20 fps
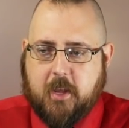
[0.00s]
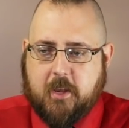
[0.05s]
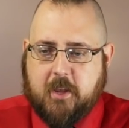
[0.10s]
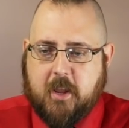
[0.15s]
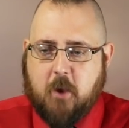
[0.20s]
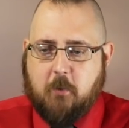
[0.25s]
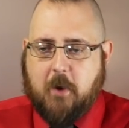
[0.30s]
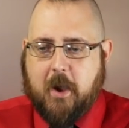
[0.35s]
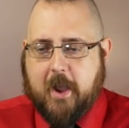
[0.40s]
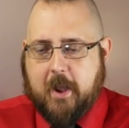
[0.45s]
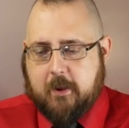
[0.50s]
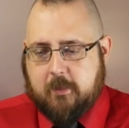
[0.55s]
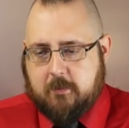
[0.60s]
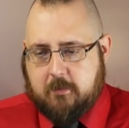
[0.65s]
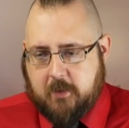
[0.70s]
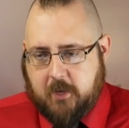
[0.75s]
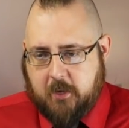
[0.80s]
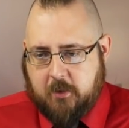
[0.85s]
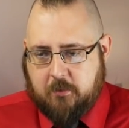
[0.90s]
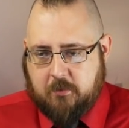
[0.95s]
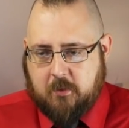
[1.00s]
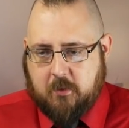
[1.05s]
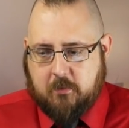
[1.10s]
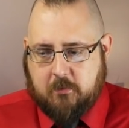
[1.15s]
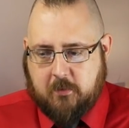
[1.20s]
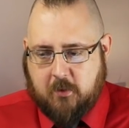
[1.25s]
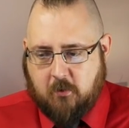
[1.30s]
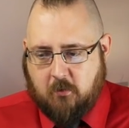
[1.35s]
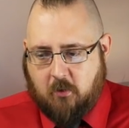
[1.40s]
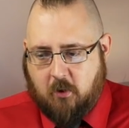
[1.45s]
Now, I think
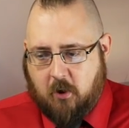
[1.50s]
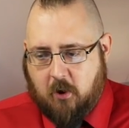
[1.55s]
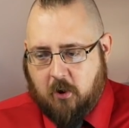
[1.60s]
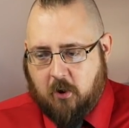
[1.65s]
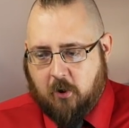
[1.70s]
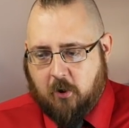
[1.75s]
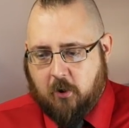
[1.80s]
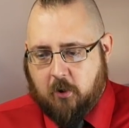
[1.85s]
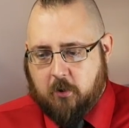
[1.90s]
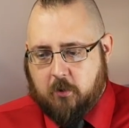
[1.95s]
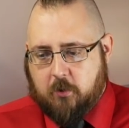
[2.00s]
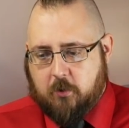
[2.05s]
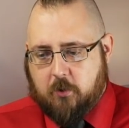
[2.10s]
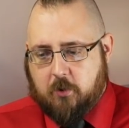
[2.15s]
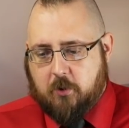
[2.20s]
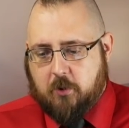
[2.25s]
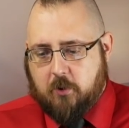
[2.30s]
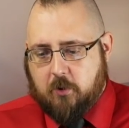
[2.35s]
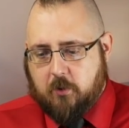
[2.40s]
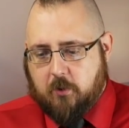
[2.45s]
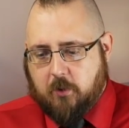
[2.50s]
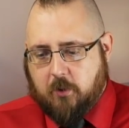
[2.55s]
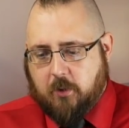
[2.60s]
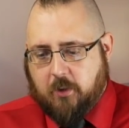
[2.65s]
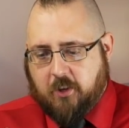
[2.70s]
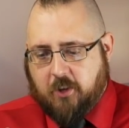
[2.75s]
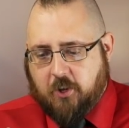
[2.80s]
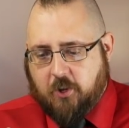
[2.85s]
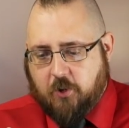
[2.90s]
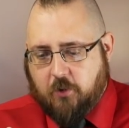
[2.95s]
that there are
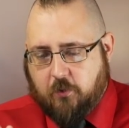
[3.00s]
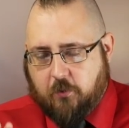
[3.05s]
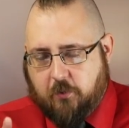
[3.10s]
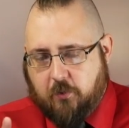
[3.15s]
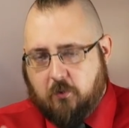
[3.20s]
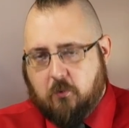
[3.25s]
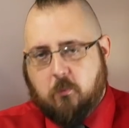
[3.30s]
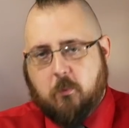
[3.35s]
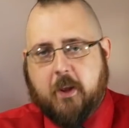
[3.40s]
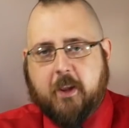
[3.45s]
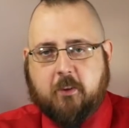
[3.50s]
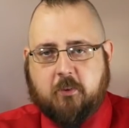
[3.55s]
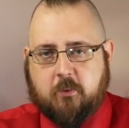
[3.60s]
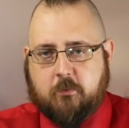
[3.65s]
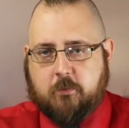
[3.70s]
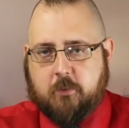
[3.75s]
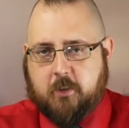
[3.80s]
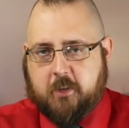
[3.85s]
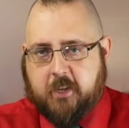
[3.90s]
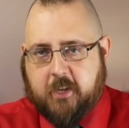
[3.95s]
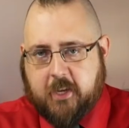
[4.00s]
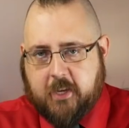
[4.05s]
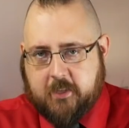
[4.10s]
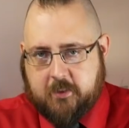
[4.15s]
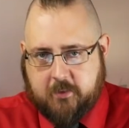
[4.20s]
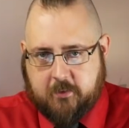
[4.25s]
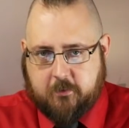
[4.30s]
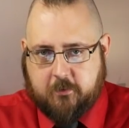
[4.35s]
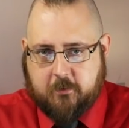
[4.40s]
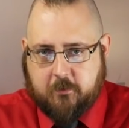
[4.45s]
two ways of looking
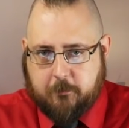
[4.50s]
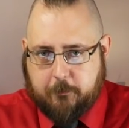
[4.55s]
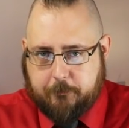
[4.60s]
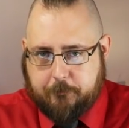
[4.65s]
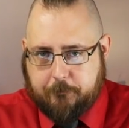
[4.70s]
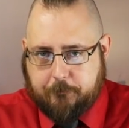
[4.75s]
at this.